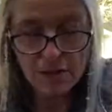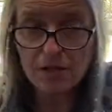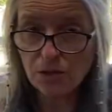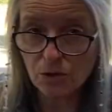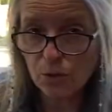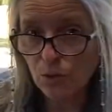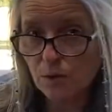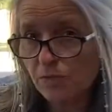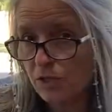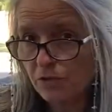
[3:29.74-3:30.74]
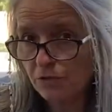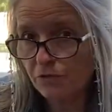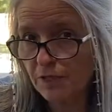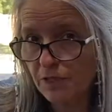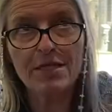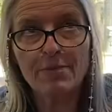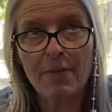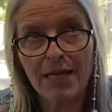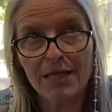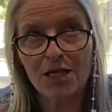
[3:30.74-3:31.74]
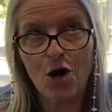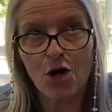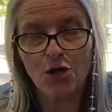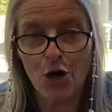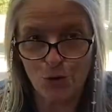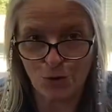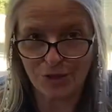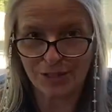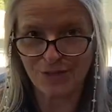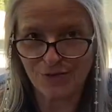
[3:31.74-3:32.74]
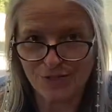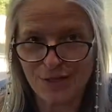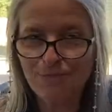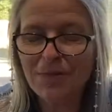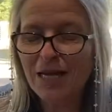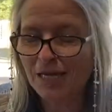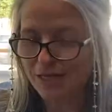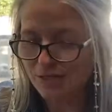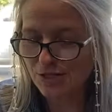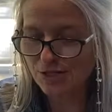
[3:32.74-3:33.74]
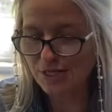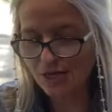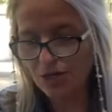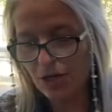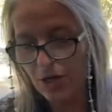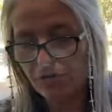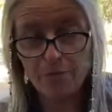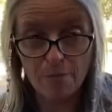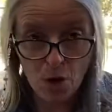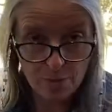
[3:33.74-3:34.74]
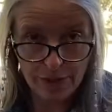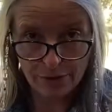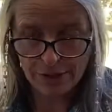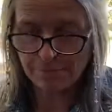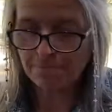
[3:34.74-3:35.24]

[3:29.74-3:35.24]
silkworms feast mainly on oak leaves instead of mulberry.